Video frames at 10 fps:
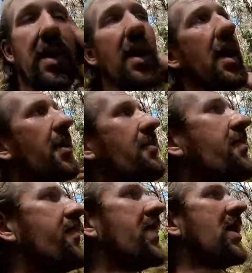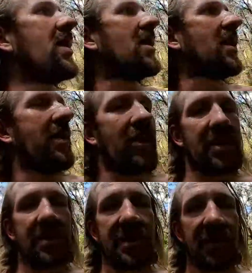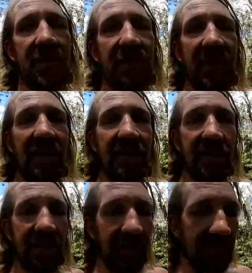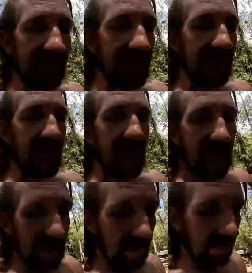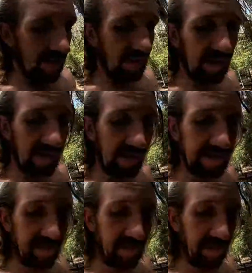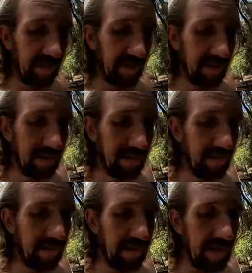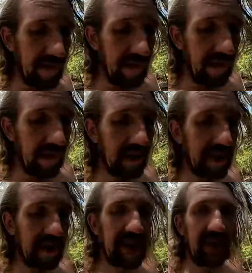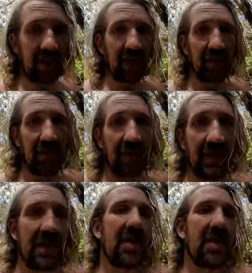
Anyway, don't want to be here for too long. Have some water and I'll keep moving.